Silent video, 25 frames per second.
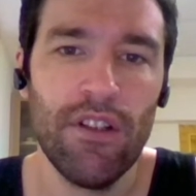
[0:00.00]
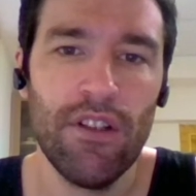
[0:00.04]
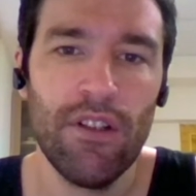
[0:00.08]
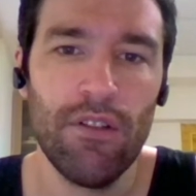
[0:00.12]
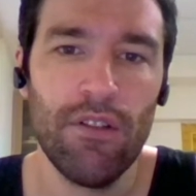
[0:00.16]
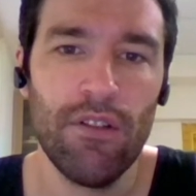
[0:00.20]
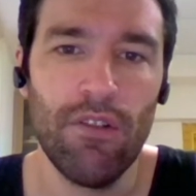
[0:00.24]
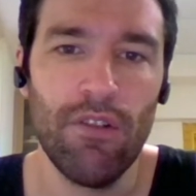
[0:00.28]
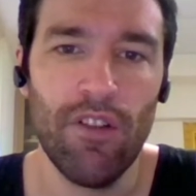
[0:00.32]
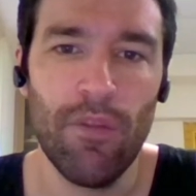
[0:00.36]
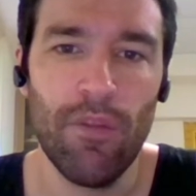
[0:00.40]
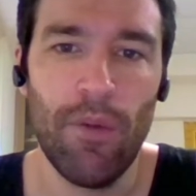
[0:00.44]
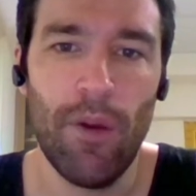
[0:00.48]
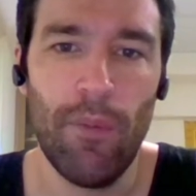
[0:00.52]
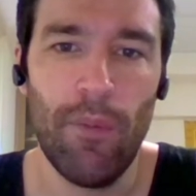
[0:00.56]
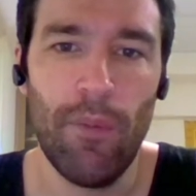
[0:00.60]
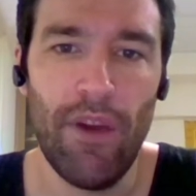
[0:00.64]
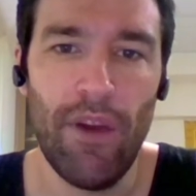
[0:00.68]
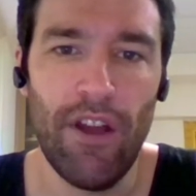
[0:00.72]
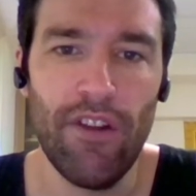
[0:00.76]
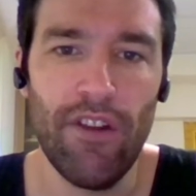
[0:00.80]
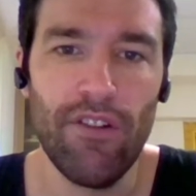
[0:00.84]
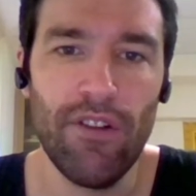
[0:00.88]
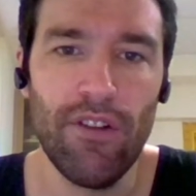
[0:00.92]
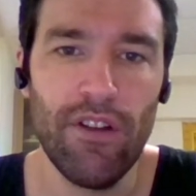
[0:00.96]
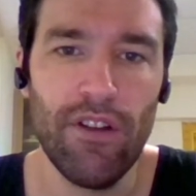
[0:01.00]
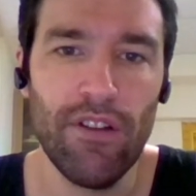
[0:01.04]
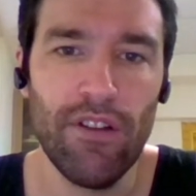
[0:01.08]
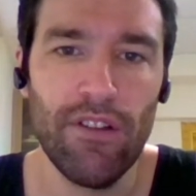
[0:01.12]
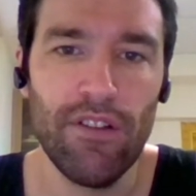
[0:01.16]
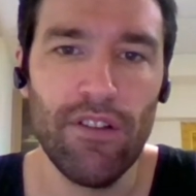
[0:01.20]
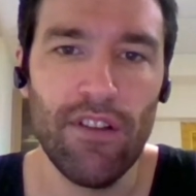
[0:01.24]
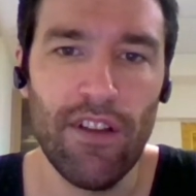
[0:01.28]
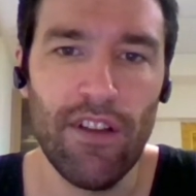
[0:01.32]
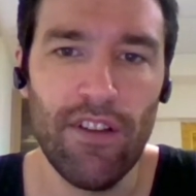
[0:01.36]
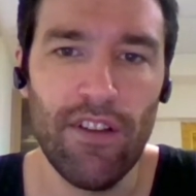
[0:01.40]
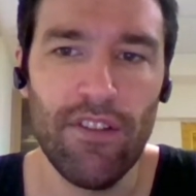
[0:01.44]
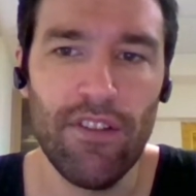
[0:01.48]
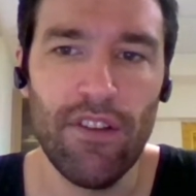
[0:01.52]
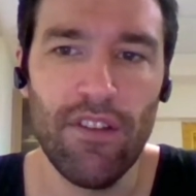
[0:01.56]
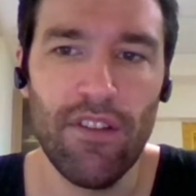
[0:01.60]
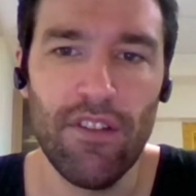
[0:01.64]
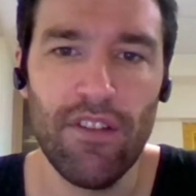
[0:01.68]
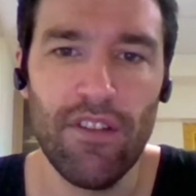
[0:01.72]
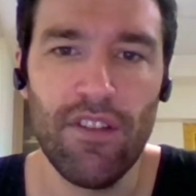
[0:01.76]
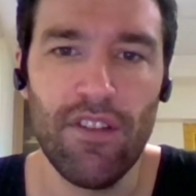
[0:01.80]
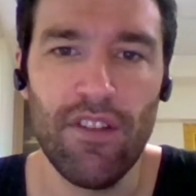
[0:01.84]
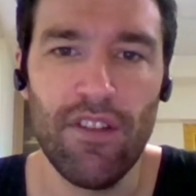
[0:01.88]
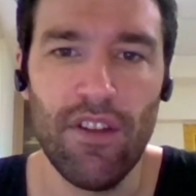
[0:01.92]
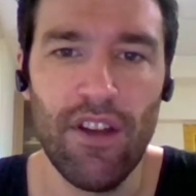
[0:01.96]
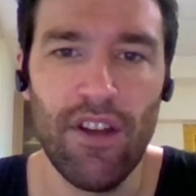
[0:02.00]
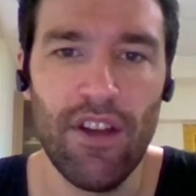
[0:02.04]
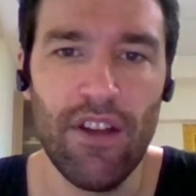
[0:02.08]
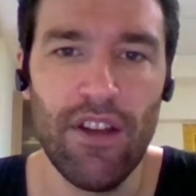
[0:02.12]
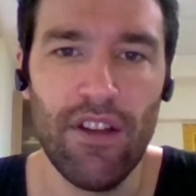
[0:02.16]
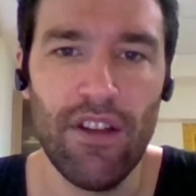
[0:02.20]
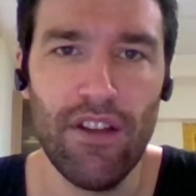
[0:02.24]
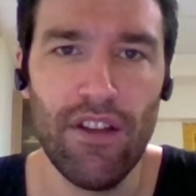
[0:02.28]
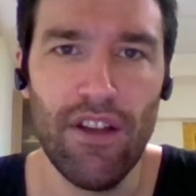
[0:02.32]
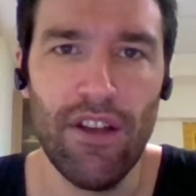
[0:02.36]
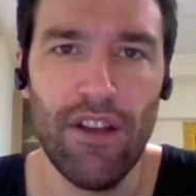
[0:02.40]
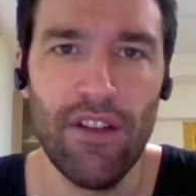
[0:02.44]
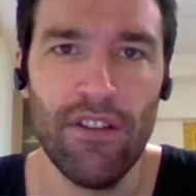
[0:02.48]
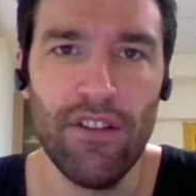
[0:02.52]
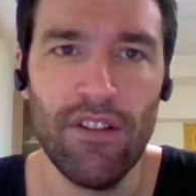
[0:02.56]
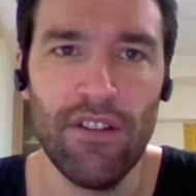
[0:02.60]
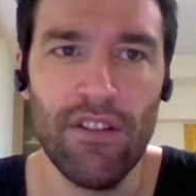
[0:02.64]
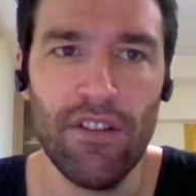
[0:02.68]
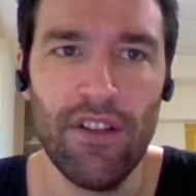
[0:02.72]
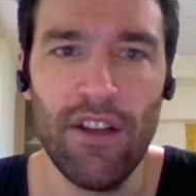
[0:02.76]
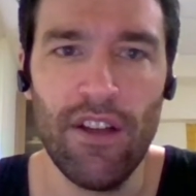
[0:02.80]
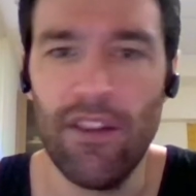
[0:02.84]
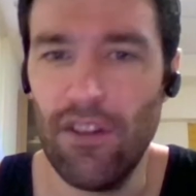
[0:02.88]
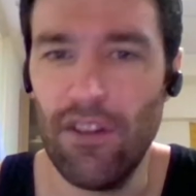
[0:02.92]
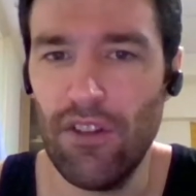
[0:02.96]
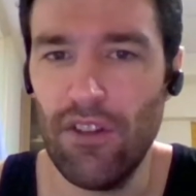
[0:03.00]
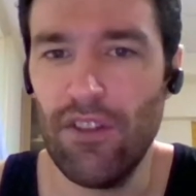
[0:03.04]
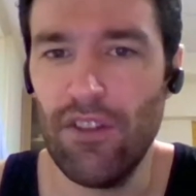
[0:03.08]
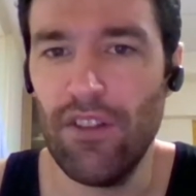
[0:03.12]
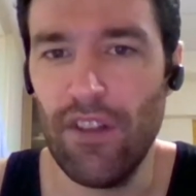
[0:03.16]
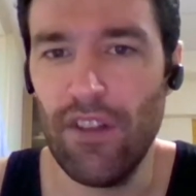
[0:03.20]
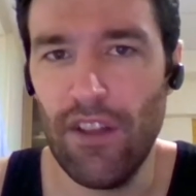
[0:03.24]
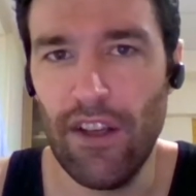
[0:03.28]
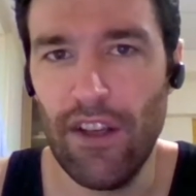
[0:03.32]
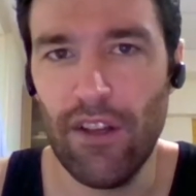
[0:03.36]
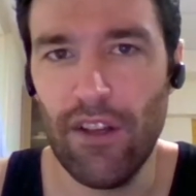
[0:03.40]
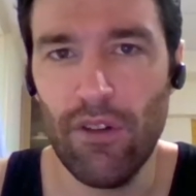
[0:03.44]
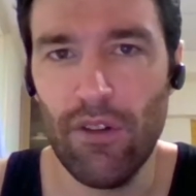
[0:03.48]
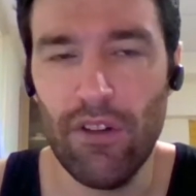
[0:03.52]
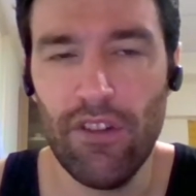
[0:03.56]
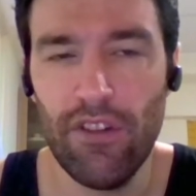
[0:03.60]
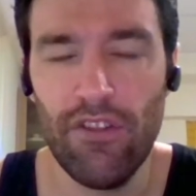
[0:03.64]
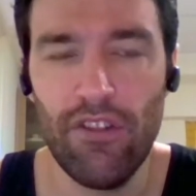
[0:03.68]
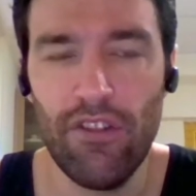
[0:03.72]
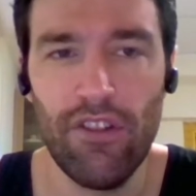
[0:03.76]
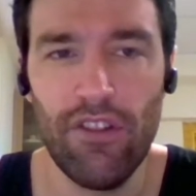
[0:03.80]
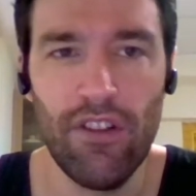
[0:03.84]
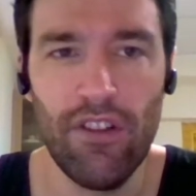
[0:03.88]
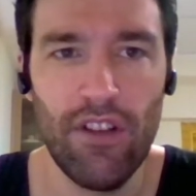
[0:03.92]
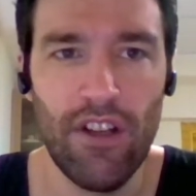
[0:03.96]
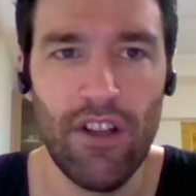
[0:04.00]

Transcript: with my Mandarin lessons and learn the language.